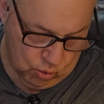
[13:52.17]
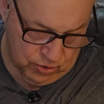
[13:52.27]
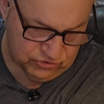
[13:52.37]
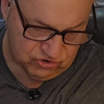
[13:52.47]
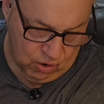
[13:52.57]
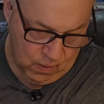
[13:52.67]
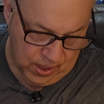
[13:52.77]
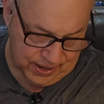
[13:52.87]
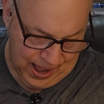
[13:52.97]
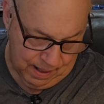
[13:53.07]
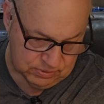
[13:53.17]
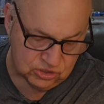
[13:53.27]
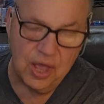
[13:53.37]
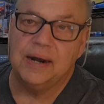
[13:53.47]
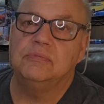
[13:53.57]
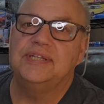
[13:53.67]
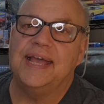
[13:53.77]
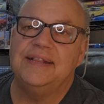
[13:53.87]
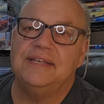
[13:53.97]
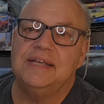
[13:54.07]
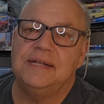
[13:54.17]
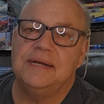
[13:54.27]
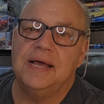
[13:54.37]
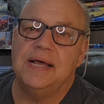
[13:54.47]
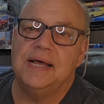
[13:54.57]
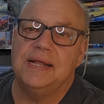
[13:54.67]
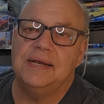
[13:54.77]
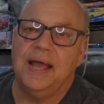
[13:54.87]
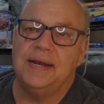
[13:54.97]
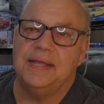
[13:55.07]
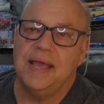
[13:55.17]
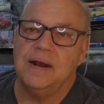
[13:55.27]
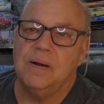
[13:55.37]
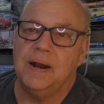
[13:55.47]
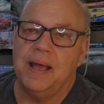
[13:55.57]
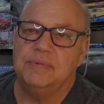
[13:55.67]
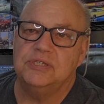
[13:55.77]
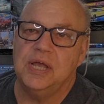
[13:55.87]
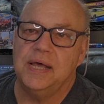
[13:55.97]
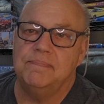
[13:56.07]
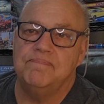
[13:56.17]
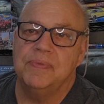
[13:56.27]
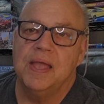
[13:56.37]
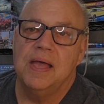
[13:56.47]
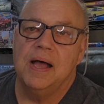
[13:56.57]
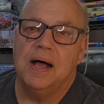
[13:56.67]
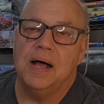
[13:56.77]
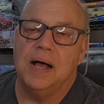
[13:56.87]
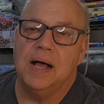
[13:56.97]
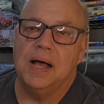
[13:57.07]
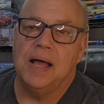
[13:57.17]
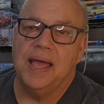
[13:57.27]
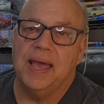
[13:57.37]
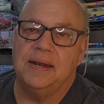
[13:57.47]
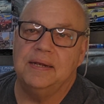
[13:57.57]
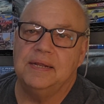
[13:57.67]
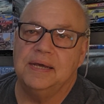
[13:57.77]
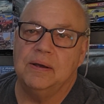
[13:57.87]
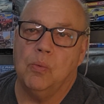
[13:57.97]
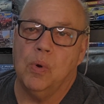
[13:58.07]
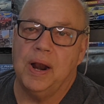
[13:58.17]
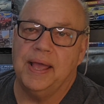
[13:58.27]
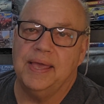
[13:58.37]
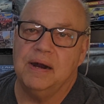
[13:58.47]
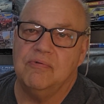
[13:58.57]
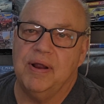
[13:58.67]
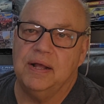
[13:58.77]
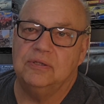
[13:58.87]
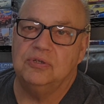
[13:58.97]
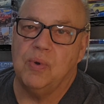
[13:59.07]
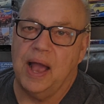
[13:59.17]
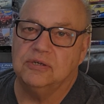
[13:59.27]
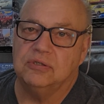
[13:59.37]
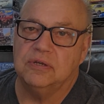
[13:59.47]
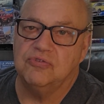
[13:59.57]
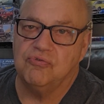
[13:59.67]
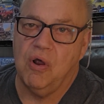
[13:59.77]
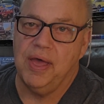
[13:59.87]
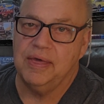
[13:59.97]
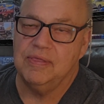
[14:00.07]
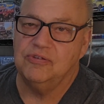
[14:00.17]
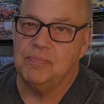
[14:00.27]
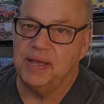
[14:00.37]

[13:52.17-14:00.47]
also on Amazon. It was $18.98 on Amazon. And when I get around to actually trying this